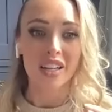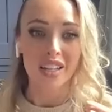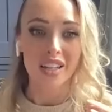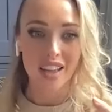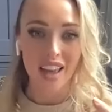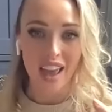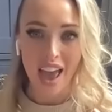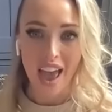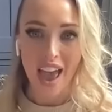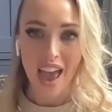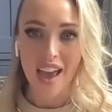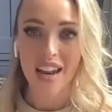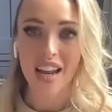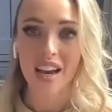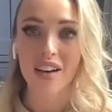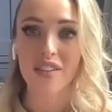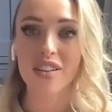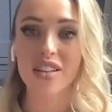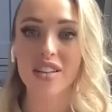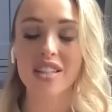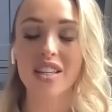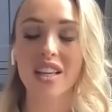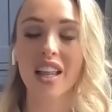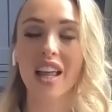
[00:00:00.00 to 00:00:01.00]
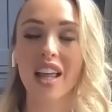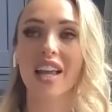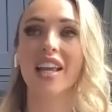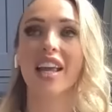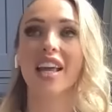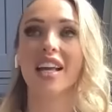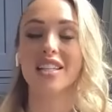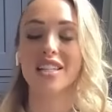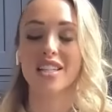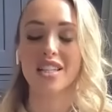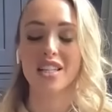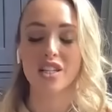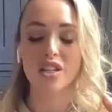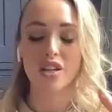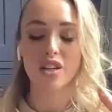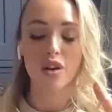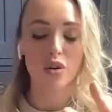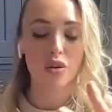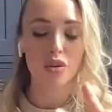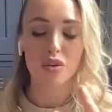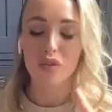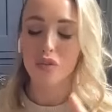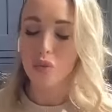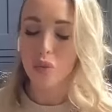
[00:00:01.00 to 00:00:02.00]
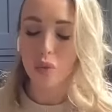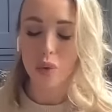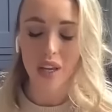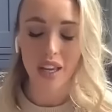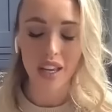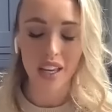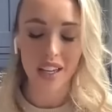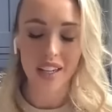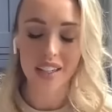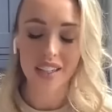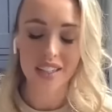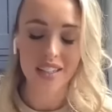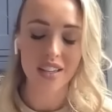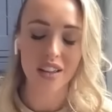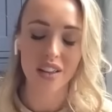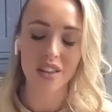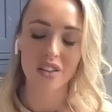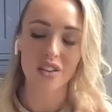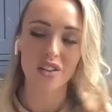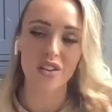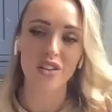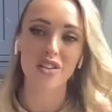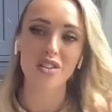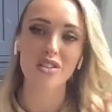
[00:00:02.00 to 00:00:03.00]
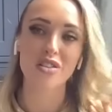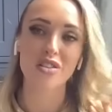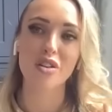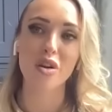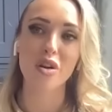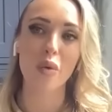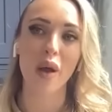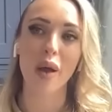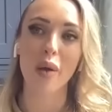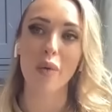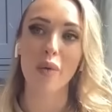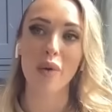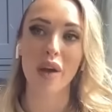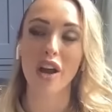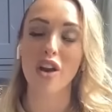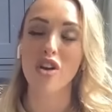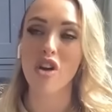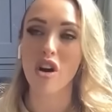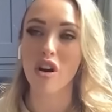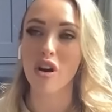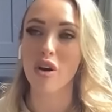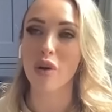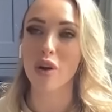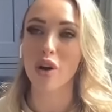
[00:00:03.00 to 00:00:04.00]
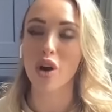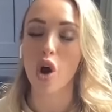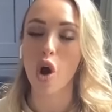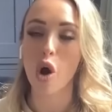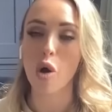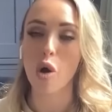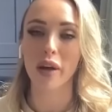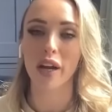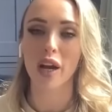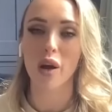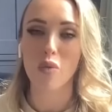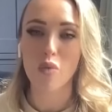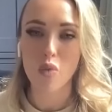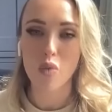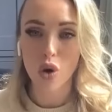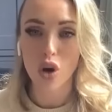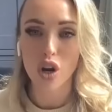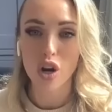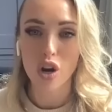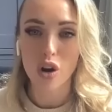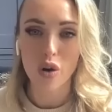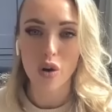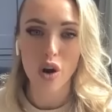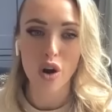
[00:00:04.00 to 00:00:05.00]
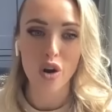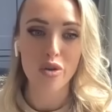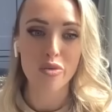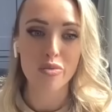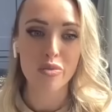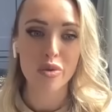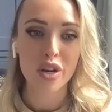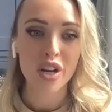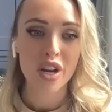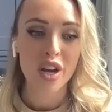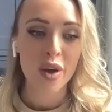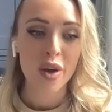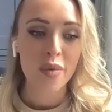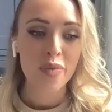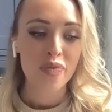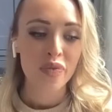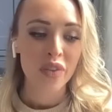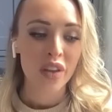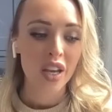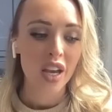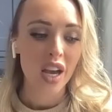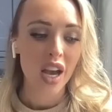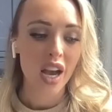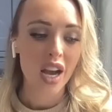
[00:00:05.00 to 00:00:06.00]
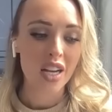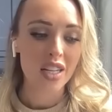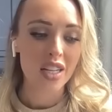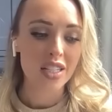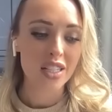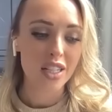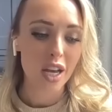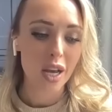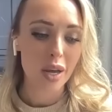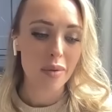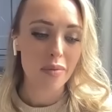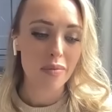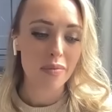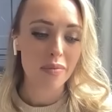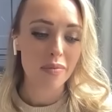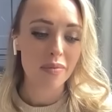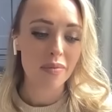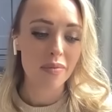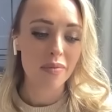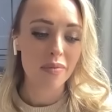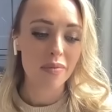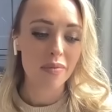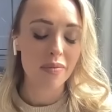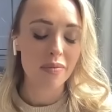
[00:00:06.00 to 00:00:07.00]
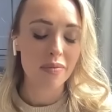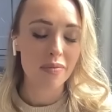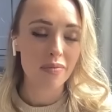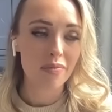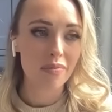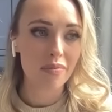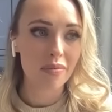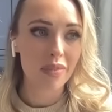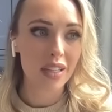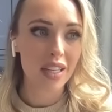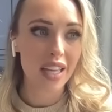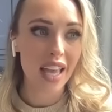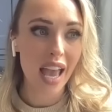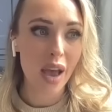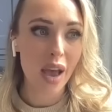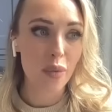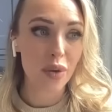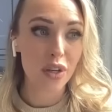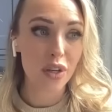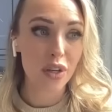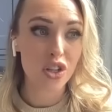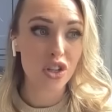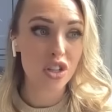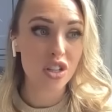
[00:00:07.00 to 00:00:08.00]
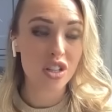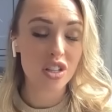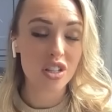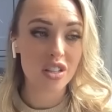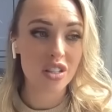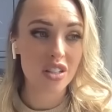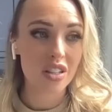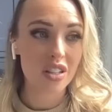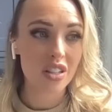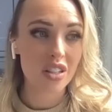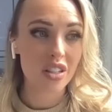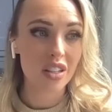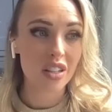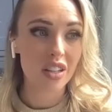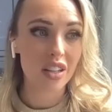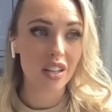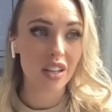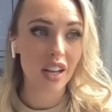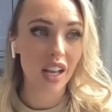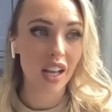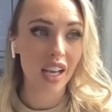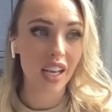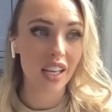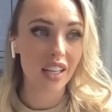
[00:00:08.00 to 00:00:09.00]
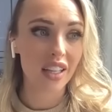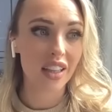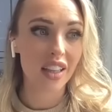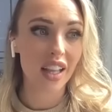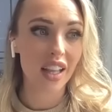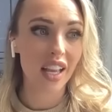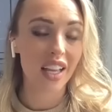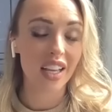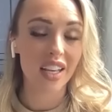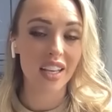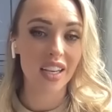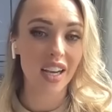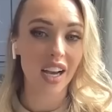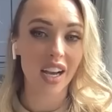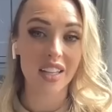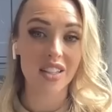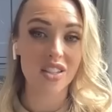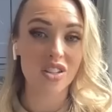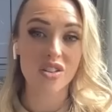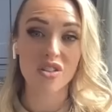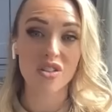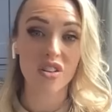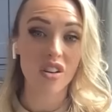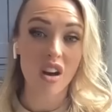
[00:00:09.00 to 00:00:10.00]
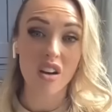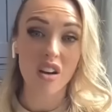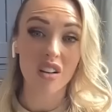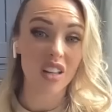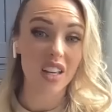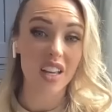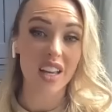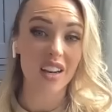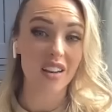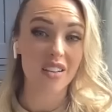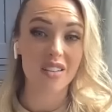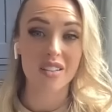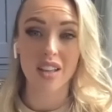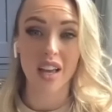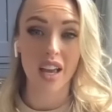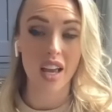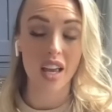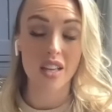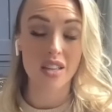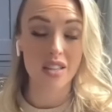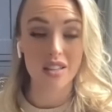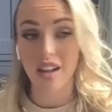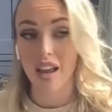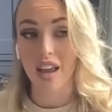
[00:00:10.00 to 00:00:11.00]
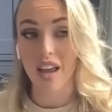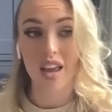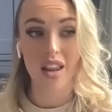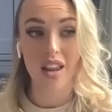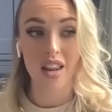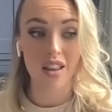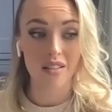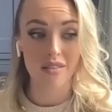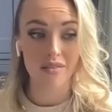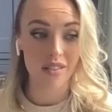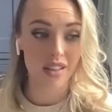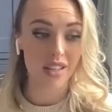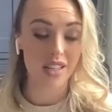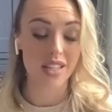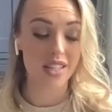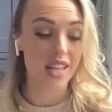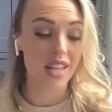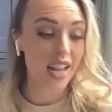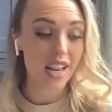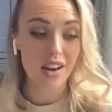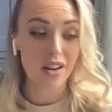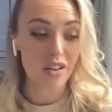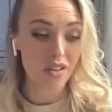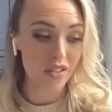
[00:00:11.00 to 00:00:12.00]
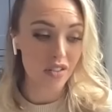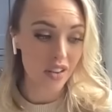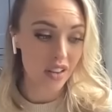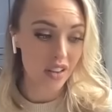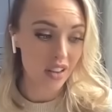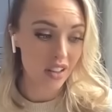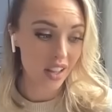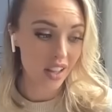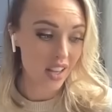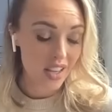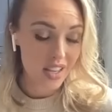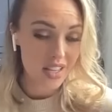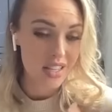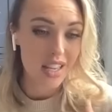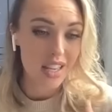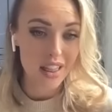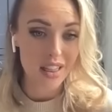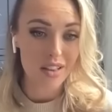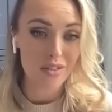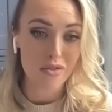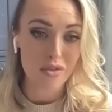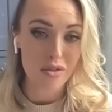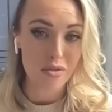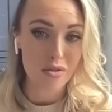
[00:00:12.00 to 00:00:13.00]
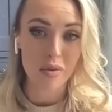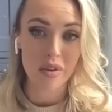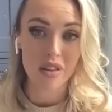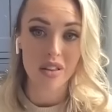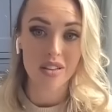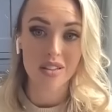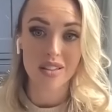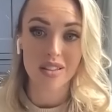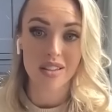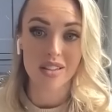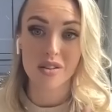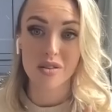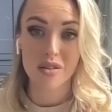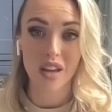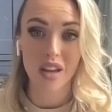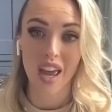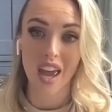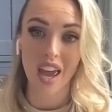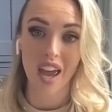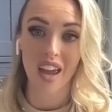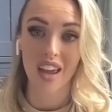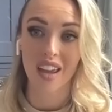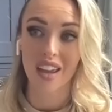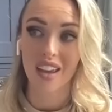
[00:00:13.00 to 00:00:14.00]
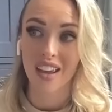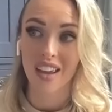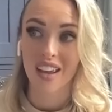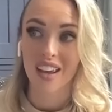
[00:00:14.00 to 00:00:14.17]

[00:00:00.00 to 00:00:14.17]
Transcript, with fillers: Yeah, and having to like get into the zone of weeing because I thought there's no way we are not going home. Like I want to go home, and um, yeah, we just I, like I snuck Ollie in. I was like, he's staying, he's staying over. Like he's in the room with us. Don't care. Yeah.